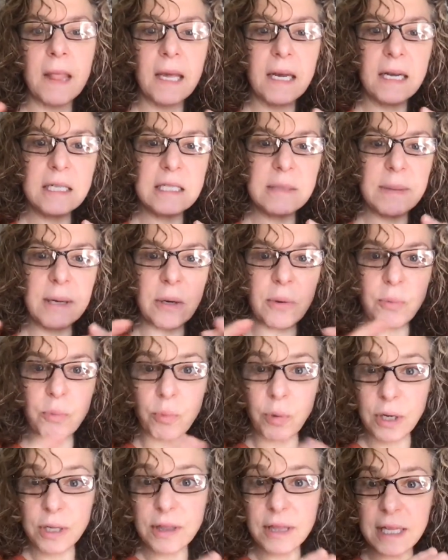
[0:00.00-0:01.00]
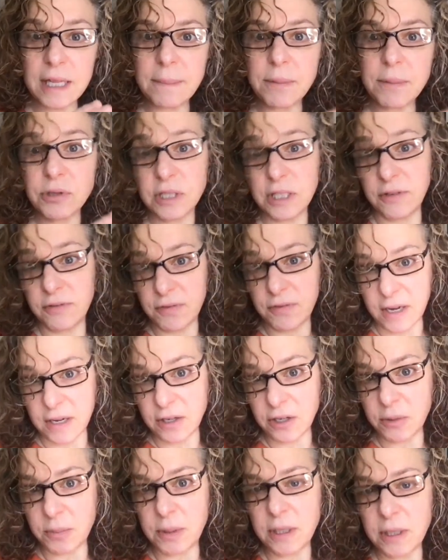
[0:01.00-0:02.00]
It's about what they perceive
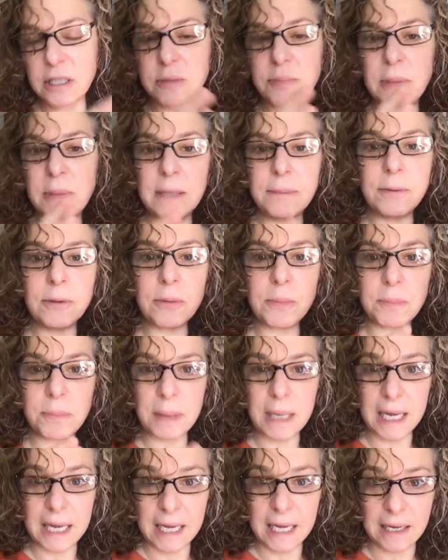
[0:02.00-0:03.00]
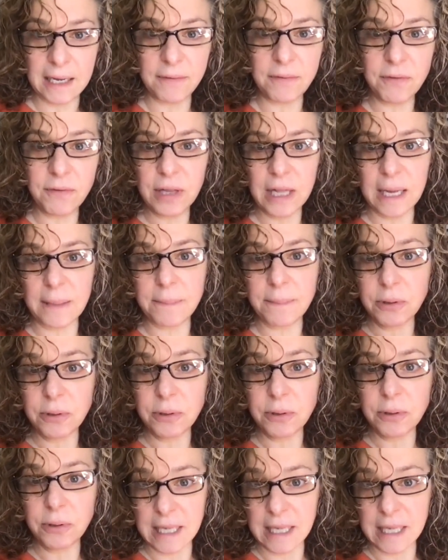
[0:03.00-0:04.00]
value because people pay for that
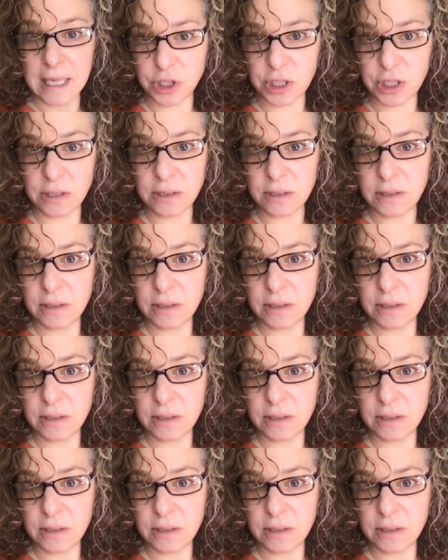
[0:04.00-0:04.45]
perception.